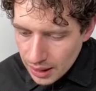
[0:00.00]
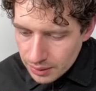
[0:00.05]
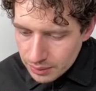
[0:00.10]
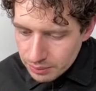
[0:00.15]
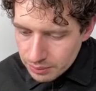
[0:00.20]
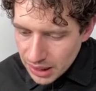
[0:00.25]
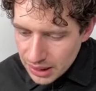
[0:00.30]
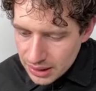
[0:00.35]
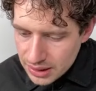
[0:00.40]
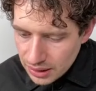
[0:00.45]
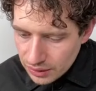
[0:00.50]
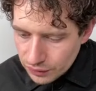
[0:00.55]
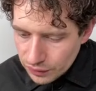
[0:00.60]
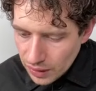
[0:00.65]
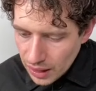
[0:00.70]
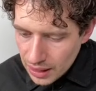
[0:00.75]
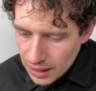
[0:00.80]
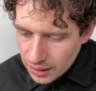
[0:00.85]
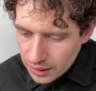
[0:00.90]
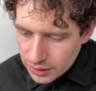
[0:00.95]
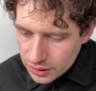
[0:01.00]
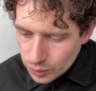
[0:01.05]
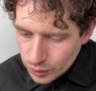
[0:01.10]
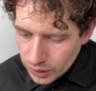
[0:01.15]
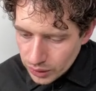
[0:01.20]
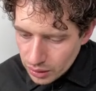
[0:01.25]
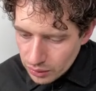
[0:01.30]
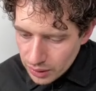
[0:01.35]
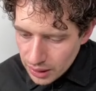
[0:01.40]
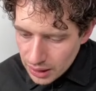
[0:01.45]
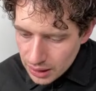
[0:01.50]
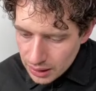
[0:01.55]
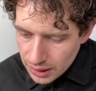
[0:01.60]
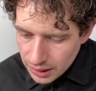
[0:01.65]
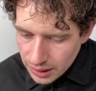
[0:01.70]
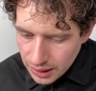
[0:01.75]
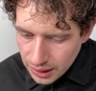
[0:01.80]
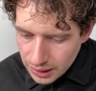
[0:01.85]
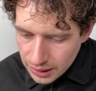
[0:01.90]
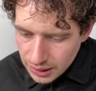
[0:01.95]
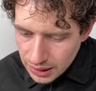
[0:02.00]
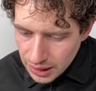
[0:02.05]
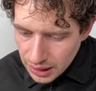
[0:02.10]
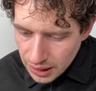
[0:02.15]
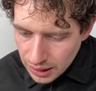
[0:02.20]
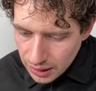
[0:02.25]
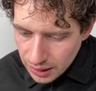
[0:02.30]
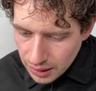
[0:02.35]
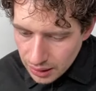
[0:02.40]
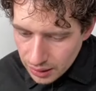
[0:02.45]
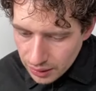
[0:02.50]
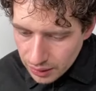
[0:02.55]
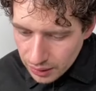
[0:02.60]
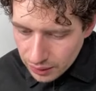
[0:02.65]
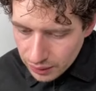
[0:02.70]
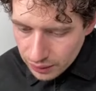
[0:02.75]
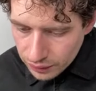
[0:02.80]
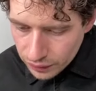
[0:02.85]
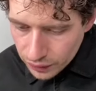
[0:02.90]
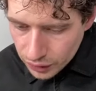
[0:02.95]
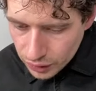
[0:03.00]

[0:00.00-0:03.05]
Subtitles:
Mixing violet with green can give